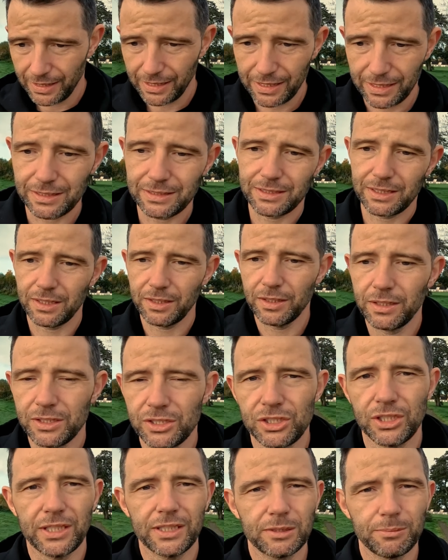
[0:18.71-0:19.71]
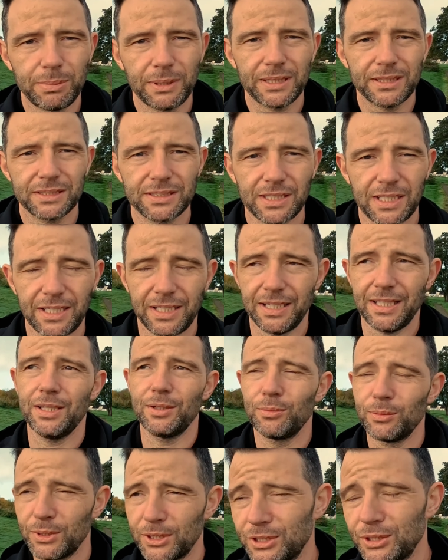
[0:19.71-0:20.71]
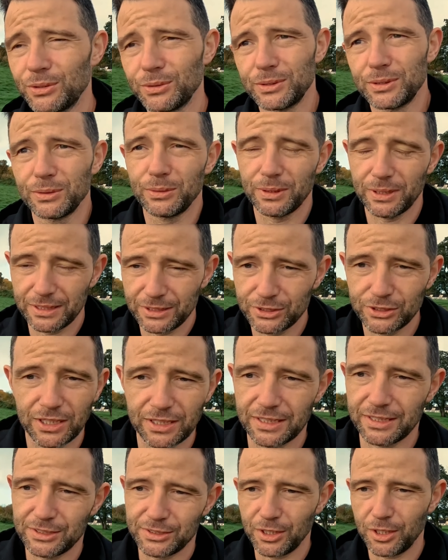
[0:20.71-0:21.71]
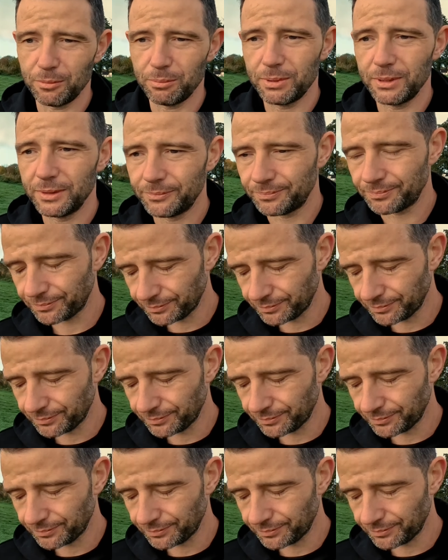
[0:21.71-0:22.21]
and the shin splints I had were so sore I just had to stop.